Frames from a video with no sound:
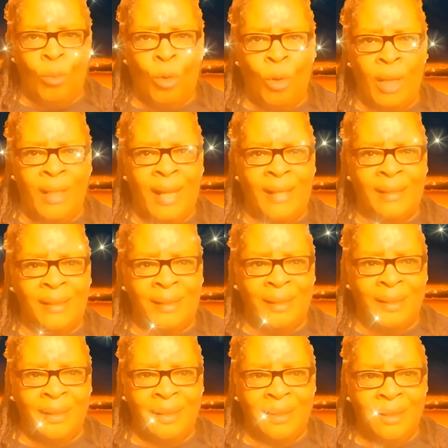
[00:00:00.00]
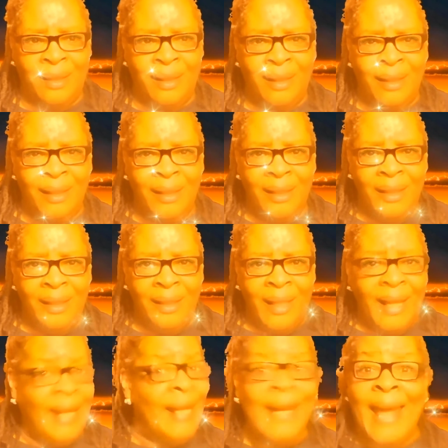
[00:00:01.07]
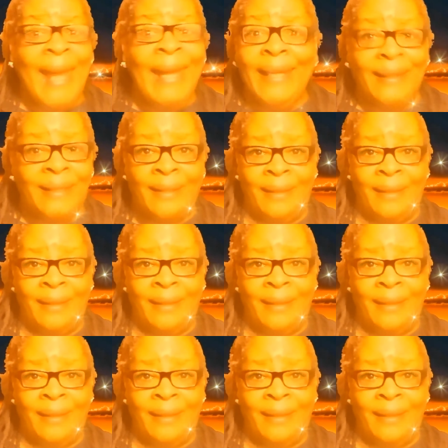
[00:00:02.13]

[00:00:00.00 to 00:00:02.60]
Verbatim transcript: that's normal and that's good? It